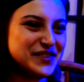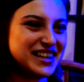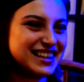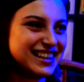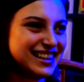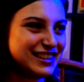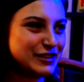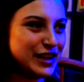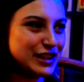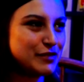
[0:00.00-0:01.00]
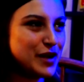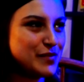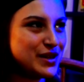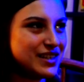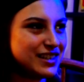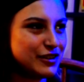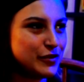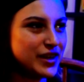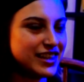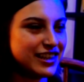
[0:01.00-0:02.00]
I don't know, but, like, there might
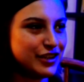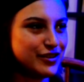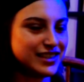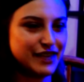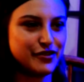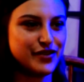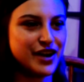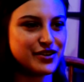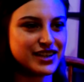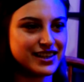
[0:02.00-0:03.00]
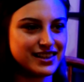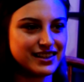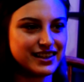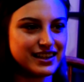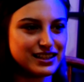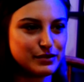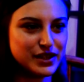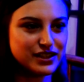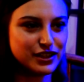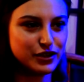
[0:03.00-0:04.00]
be one thing that you just haven't found yet
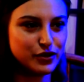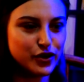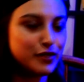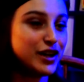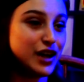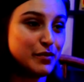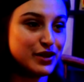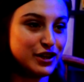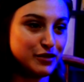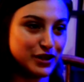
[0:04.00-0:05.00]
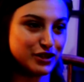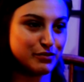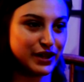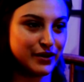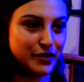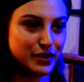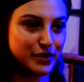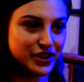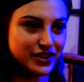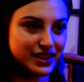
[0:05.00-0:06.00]
that, like, speaks to you. Or there might not be, and you might just
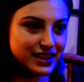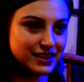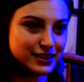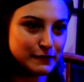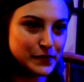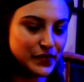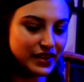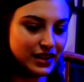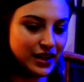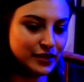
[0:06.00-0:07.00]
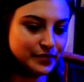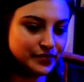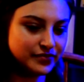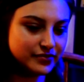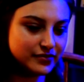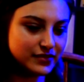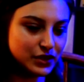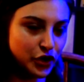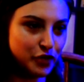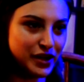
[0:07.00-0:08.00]
play around with a bunch of things.
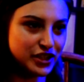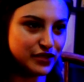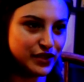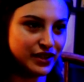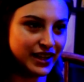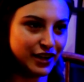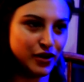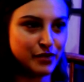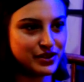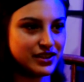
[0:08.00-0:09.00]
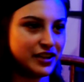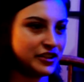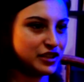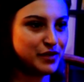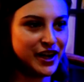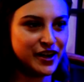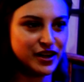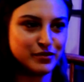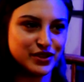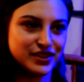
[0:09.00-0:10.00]
Or you might just feel like, oh, I'm just
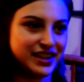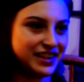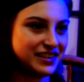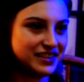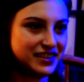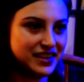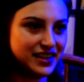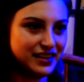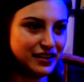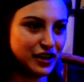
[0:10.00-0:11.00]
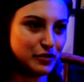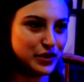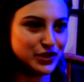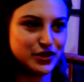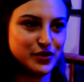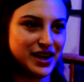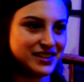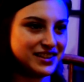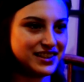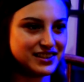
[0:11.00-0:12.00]
uninspired. I'm just, like, not a
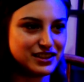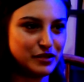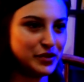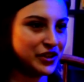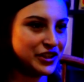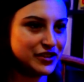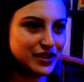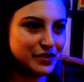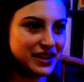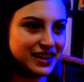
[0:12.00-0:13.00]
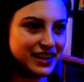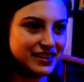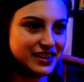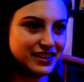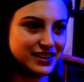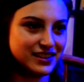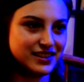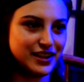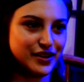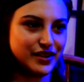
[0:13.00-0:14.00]
person who has this ability or something. And I
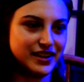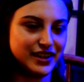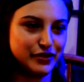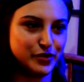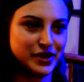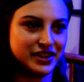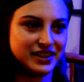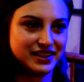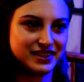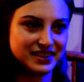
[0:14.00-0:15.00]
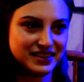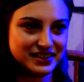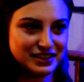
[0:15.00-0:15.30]
think it is there in everybody.